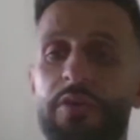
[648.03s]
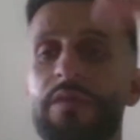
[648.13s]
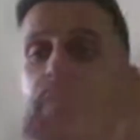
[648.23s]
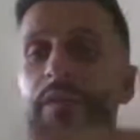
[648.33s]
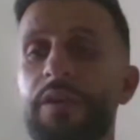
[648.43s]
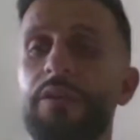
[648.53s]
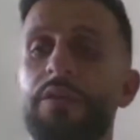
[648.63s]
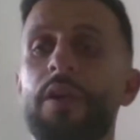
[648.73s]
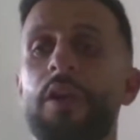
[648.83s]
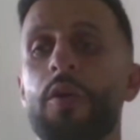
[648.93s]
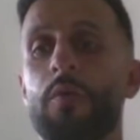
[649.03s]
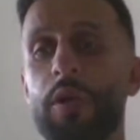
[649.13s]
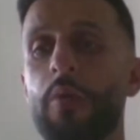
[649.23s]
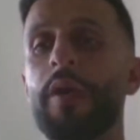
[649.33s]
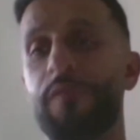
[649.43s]
the field, we're
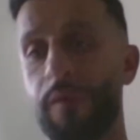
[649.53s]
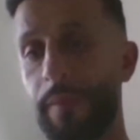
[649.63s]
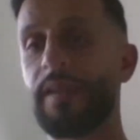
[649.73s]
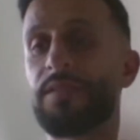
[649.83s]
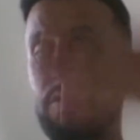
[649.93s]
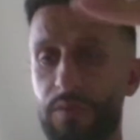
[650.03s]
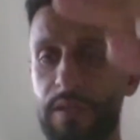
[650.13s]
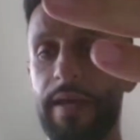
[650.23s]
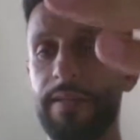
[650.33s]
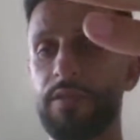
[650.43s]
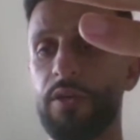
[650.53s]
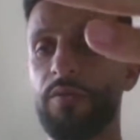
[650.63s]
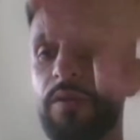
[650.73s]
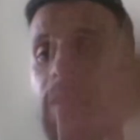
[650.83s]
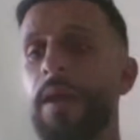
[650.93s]
going from end zone to end
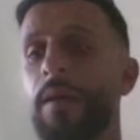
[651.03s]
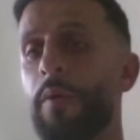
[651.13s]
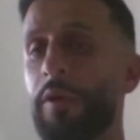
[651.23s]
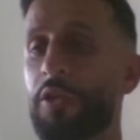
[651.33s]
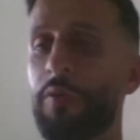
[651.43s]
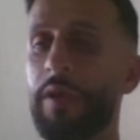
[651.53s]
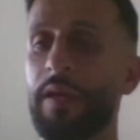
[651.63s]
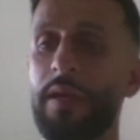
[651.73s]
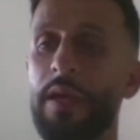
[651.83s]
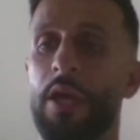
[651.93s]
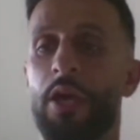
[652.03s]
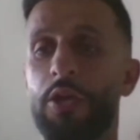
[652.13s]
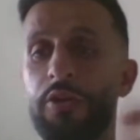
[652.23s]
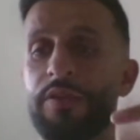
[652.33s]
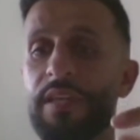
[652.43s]
zone, but
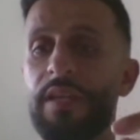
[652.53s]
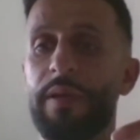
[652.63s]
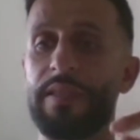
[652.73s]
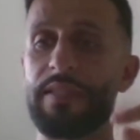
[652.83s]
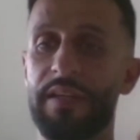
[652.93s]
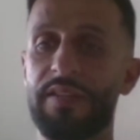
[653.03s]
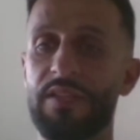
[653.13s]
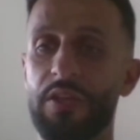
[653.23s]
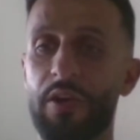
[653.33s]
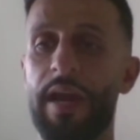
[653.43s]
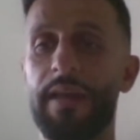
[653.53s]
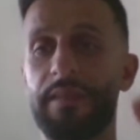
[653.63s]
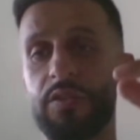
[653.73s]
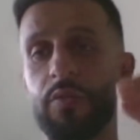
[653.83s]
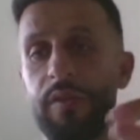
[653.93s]
your team is going to start at the
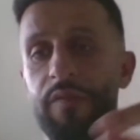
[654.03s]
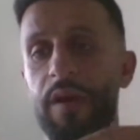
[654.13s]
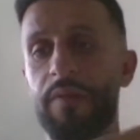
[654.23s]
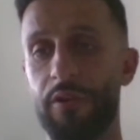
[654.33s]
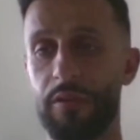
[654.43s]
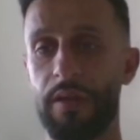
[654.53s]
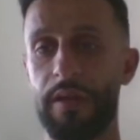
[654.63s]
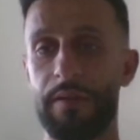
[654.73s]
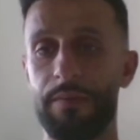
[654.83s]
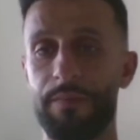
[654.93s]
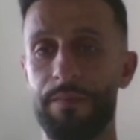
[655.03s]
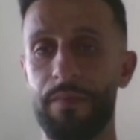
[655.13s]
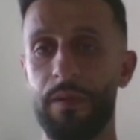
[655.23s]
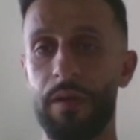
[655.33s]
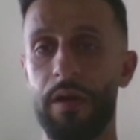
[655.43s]
25-yard line.
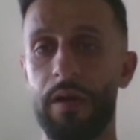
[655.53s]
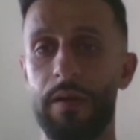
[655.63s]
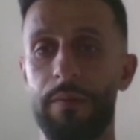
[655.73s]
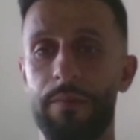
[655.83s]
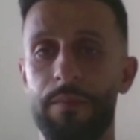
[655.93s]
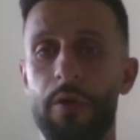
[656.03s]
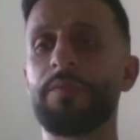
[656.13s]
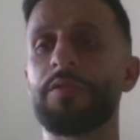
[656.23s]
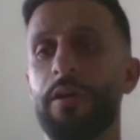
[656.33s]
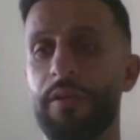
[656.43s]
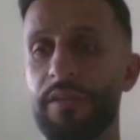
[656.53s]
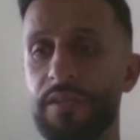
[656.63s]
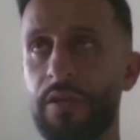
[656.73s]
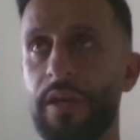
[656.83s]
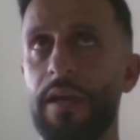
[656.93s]
Or I'm sorry, they're going to
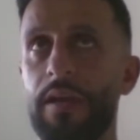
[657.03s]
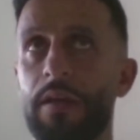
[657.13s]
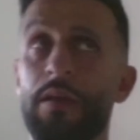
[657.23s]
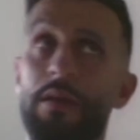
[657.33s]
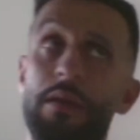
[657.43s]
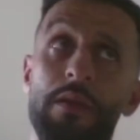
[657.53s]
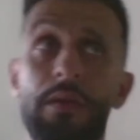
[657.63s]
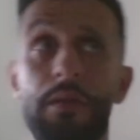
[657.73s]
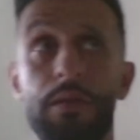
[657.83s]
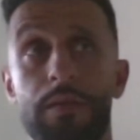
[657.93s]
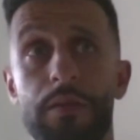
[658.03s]
start at